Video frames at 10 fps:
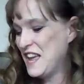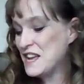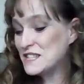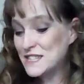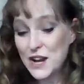
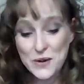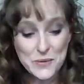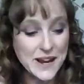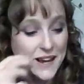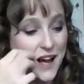So what
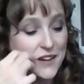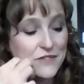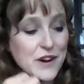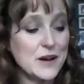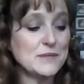I
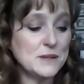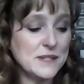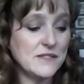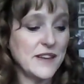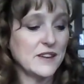got from
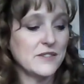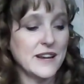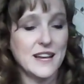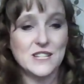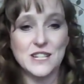Gypsyfae
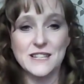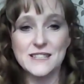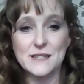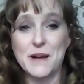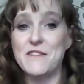
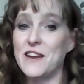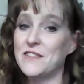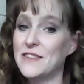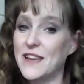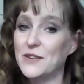Creations, my
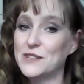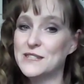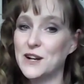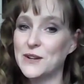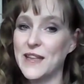favorite thing, we'll
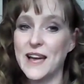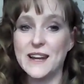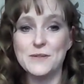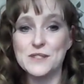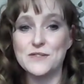start with that,
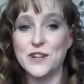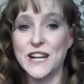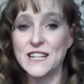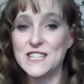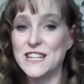and it was free.